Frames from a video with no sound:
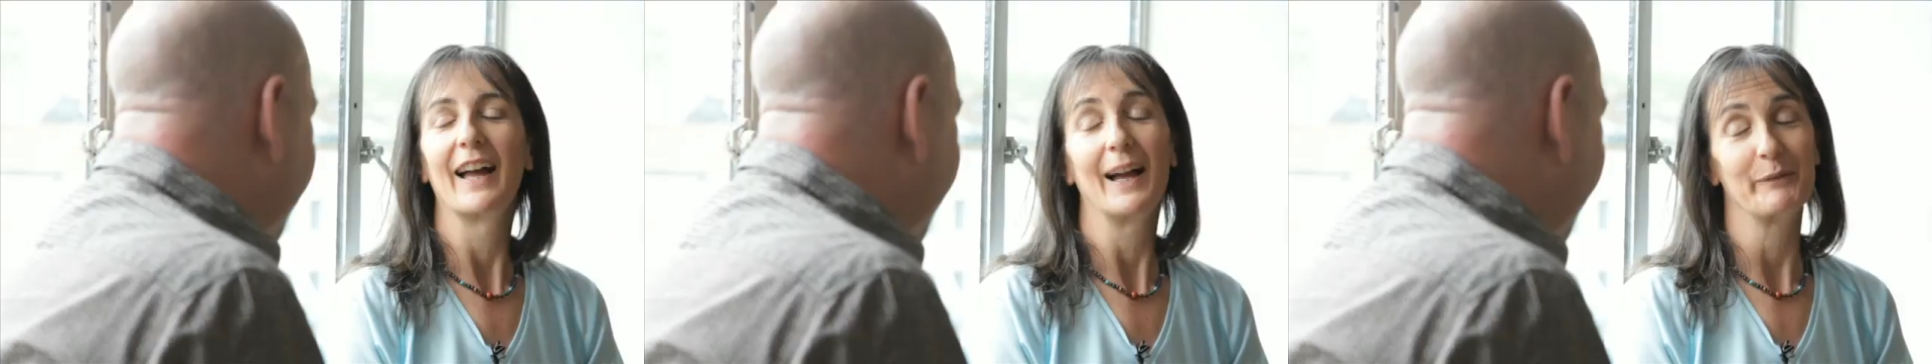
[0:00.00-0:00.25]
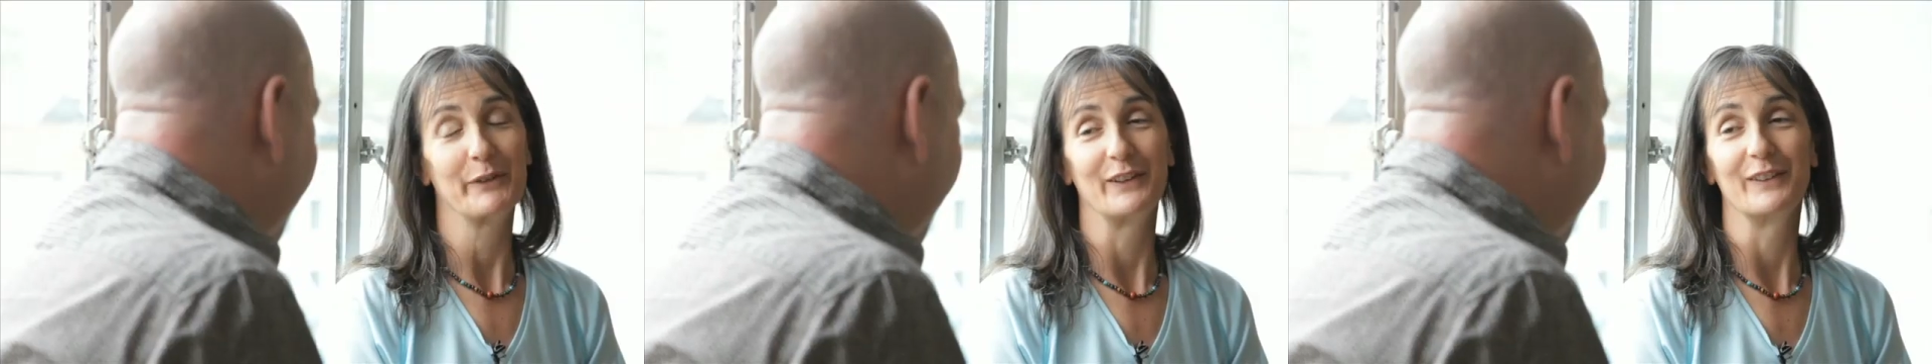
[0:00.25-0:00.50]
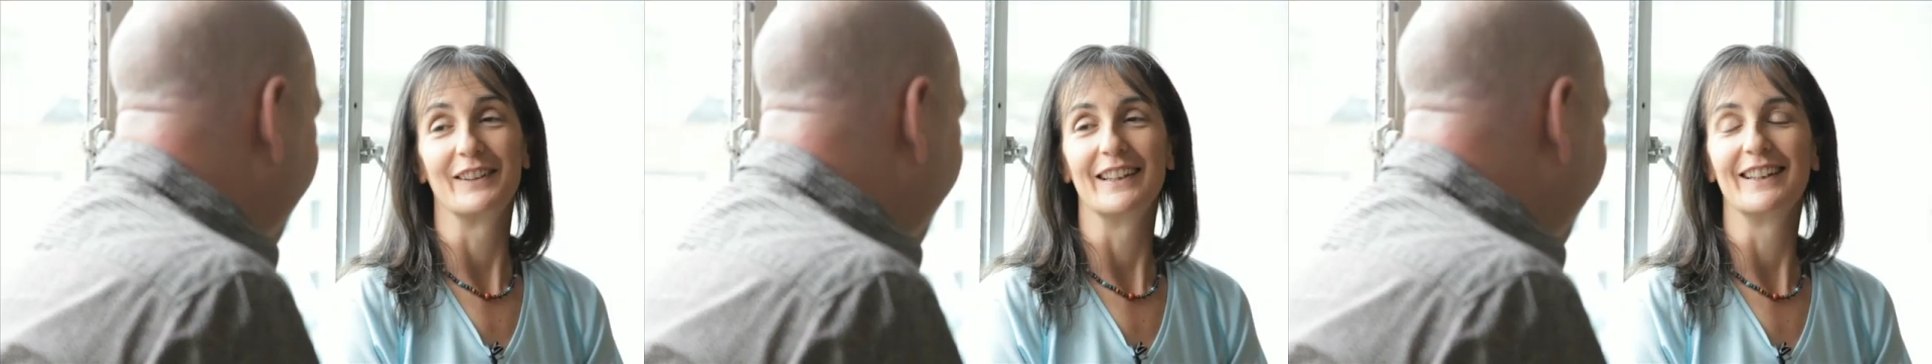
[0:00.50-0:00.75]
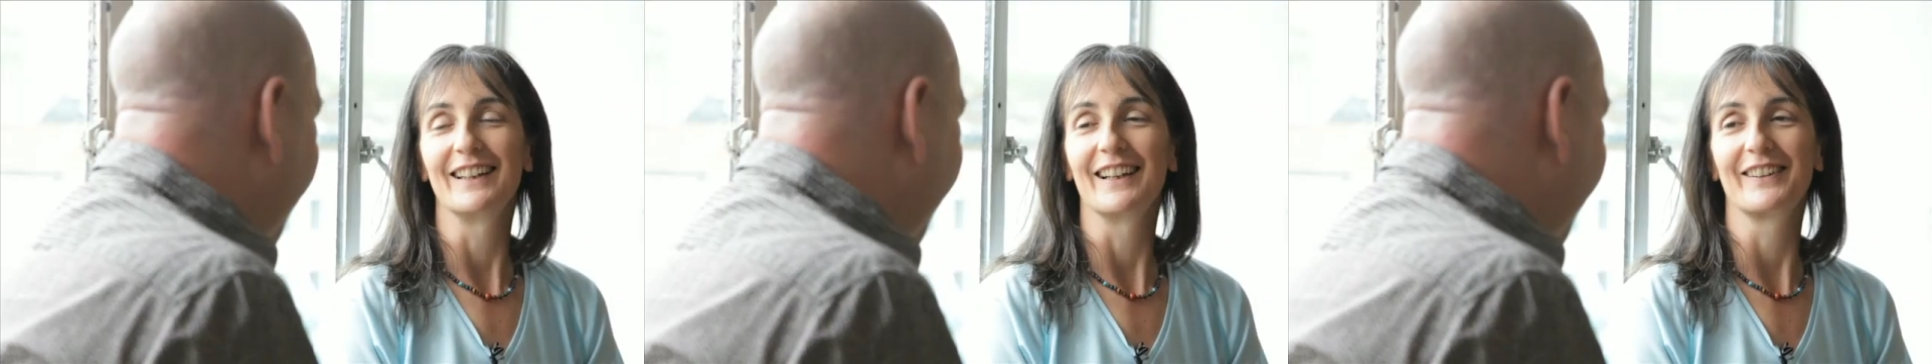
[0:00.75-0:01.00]

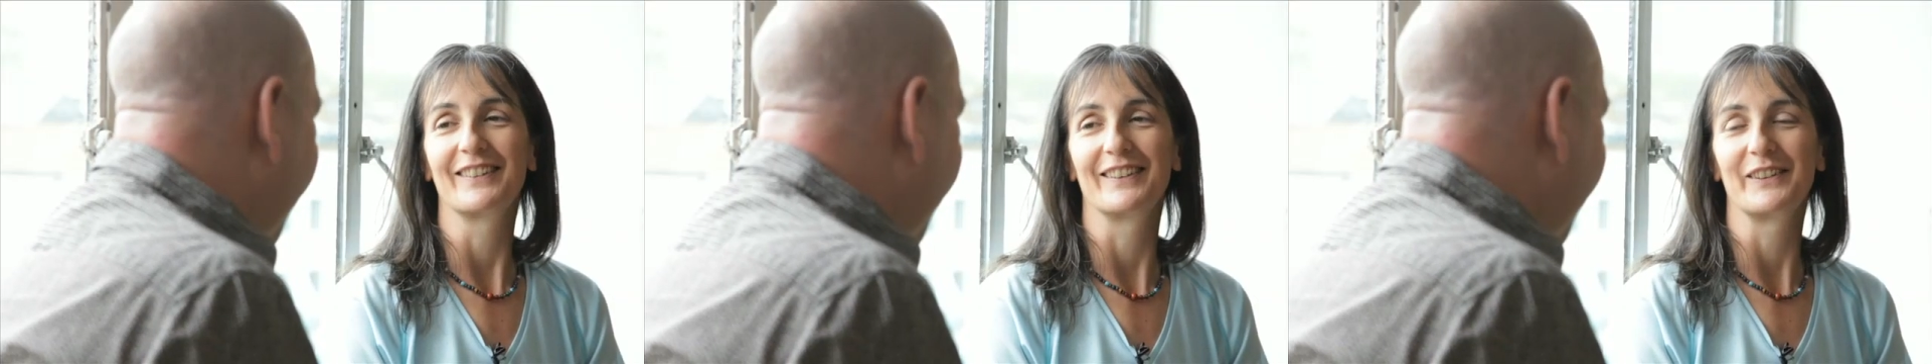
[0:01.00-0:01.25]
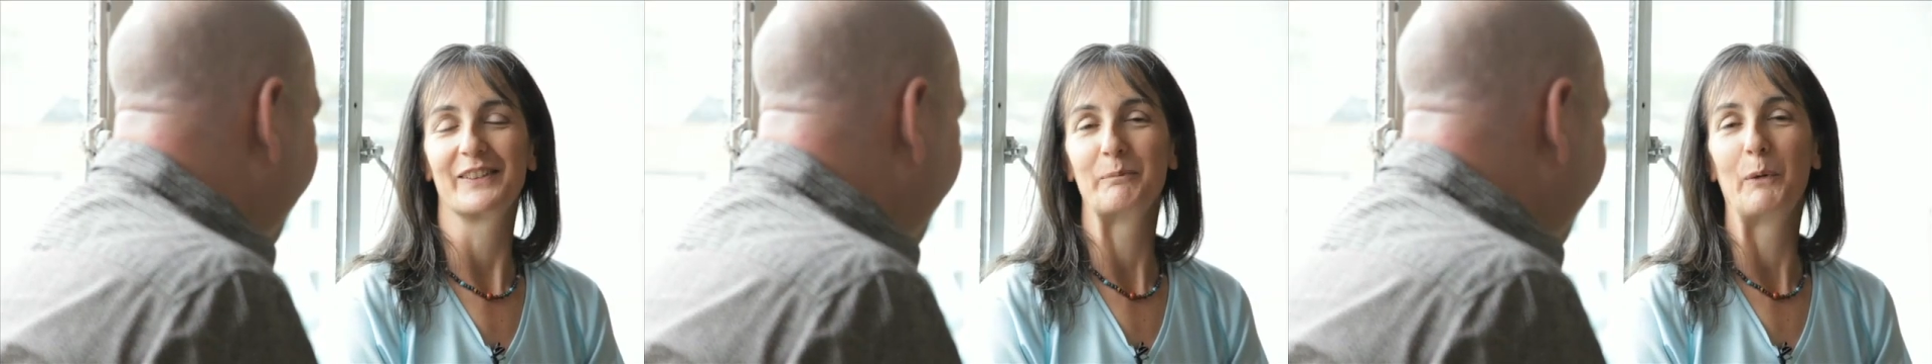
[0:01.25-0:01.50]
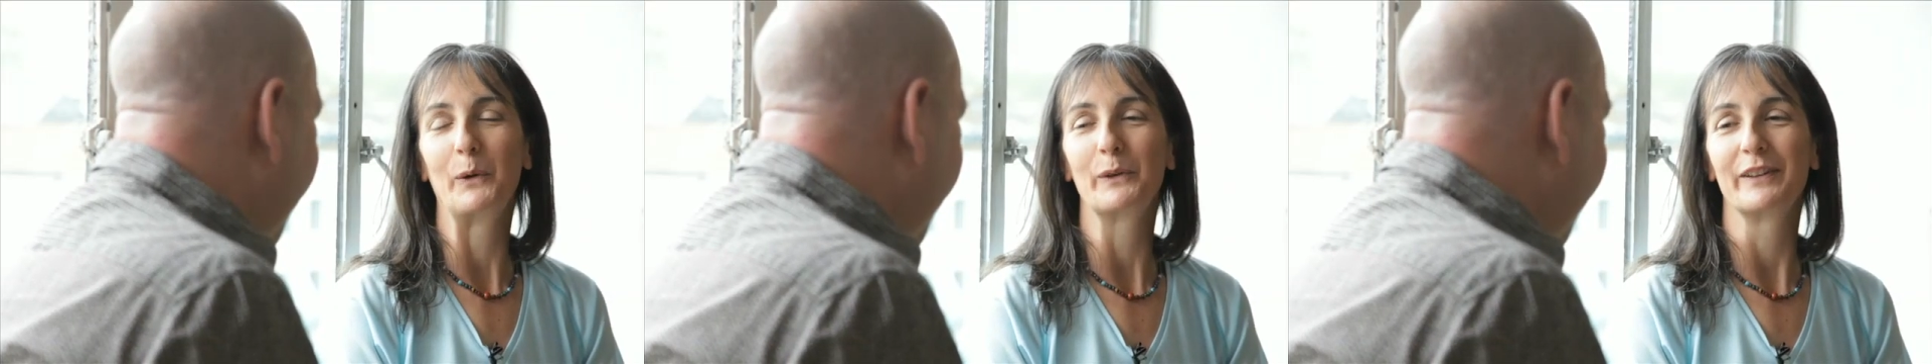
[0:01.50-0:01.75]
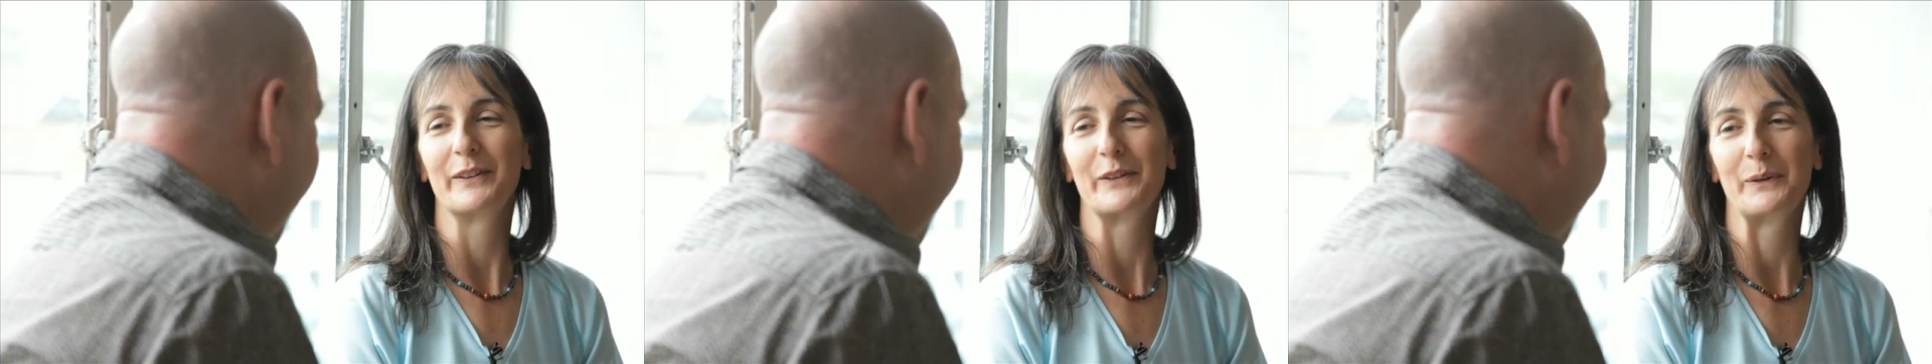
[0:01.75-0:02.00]
Absolutely, yes. It's
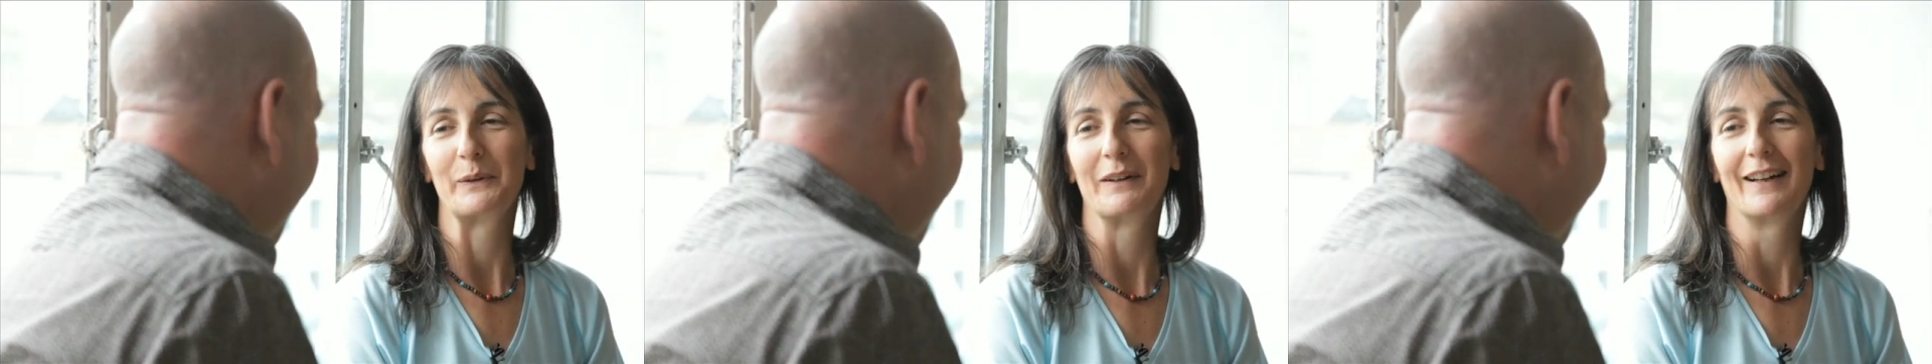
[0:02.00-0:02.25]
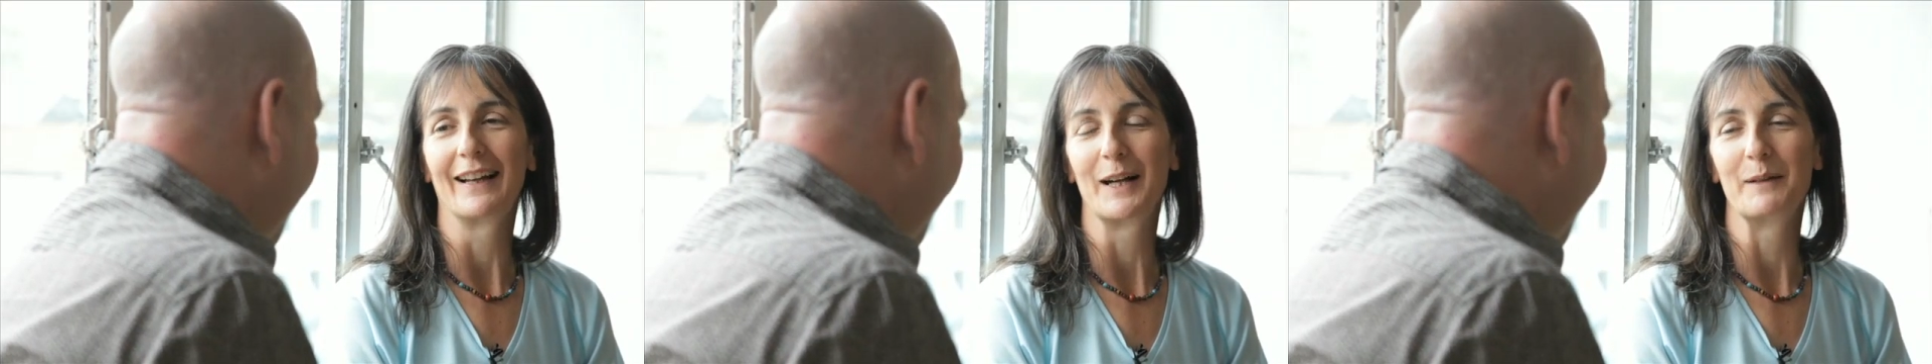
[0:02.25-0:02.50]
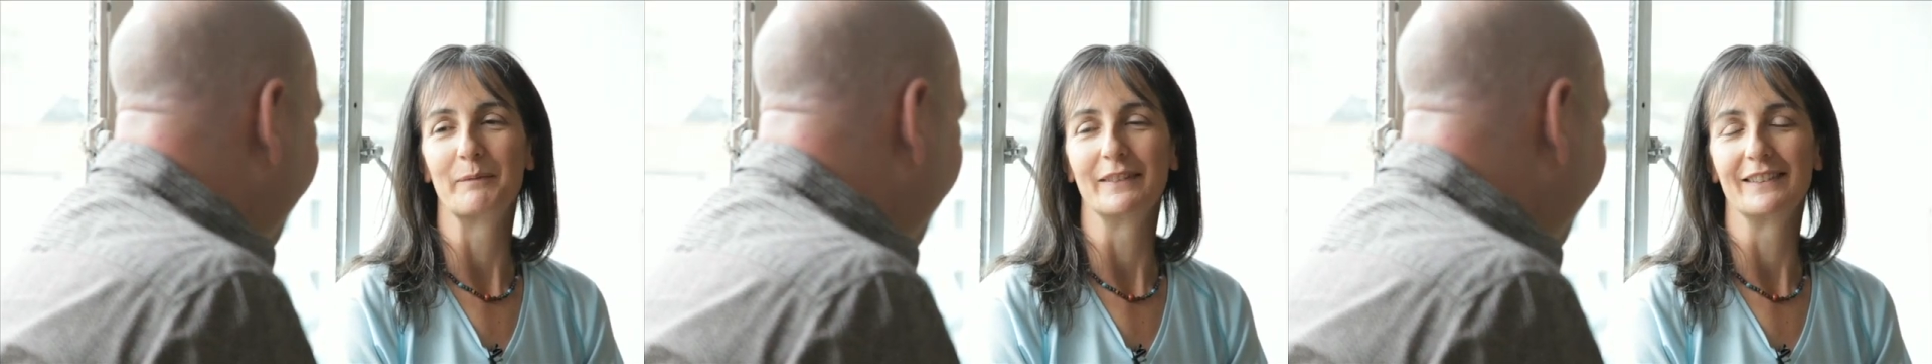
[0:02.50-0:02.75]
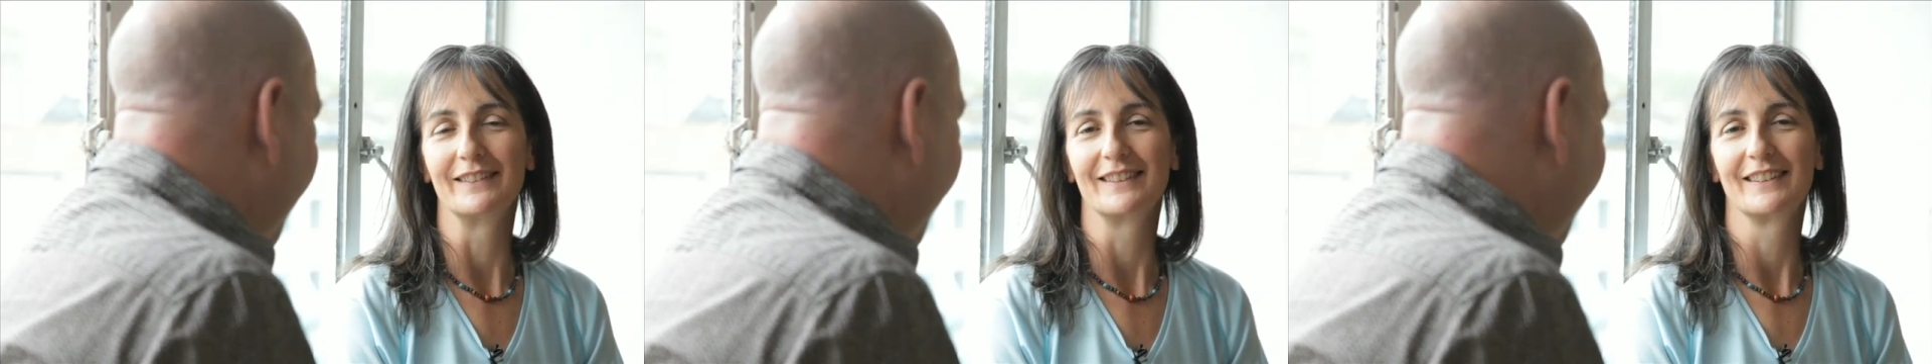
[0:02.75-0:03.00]
moulded who I am,
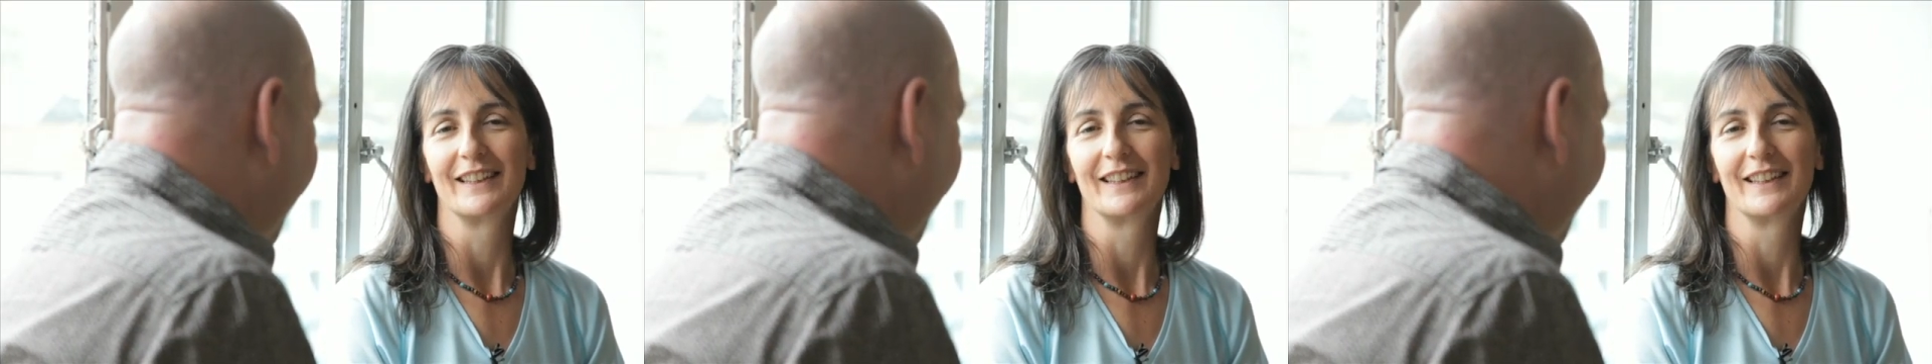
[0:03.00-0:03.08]
and